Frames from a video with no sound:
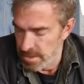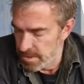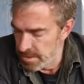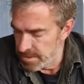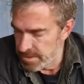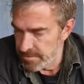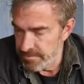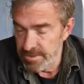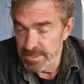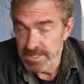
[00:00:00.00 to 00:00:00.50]

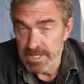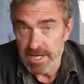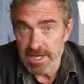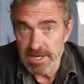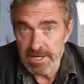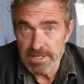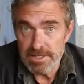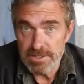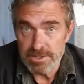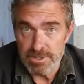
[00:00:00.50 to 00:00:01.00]
Different
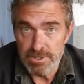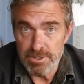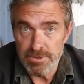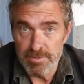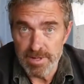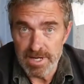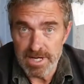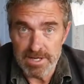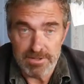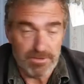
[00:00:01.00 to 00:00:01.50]
day, still
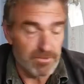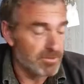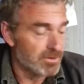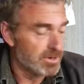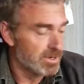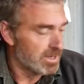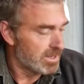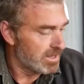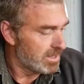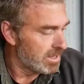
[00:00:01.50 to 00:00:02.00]
part
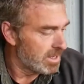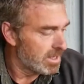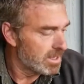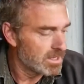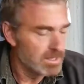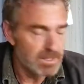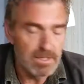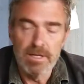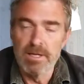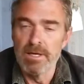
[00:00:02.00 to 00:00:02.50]
3.
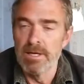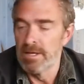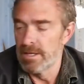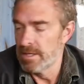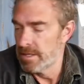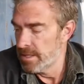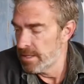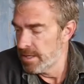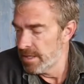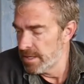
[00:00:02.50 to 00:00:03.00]

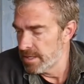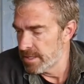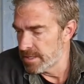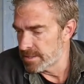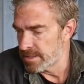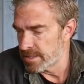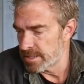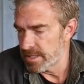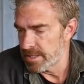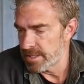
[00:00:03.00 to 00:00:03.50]

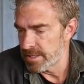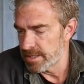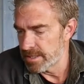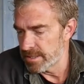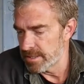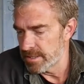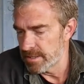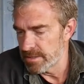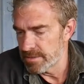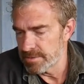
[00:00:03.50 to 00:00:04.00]

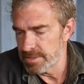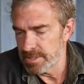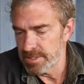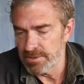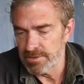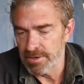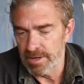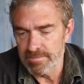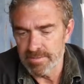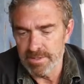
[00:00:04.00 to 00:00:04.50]
Yesterday I was
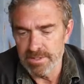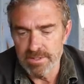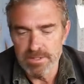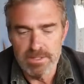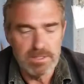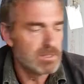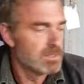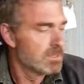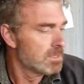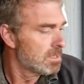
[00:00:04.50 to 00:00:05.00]
interrupted
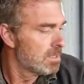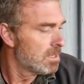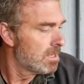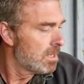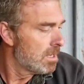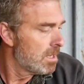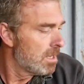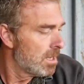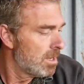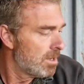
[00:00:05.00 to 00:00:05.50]

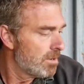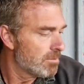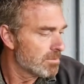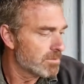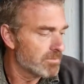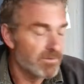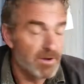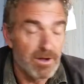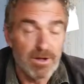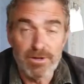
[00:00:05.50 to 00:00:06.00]
with
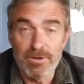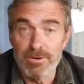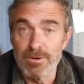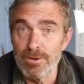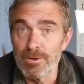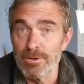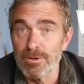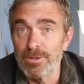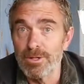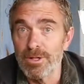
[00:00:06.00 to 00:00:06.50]
a phone
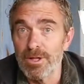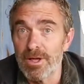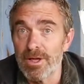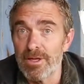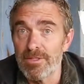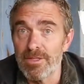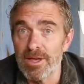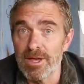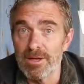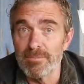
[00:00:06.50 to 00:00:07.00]
call
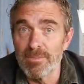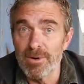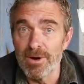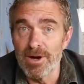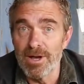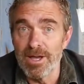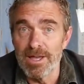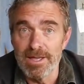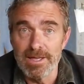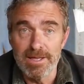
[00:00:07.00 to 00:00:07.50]
that
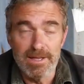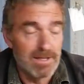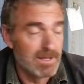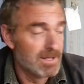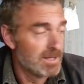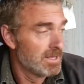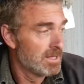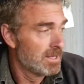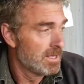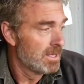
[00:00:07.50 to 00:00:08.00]
my
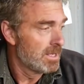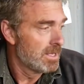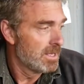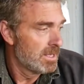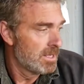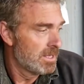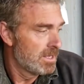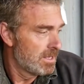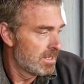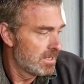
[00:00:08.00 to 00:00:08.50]

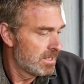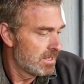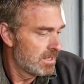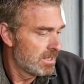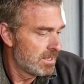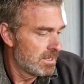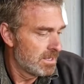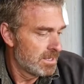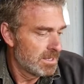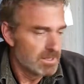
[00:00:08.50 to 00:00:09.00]

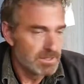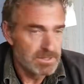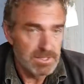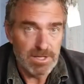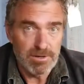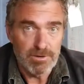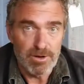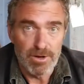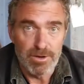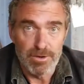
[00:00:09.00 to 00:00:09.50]

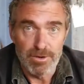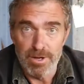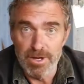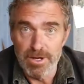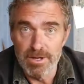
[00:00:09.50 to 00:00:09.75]
Syncro,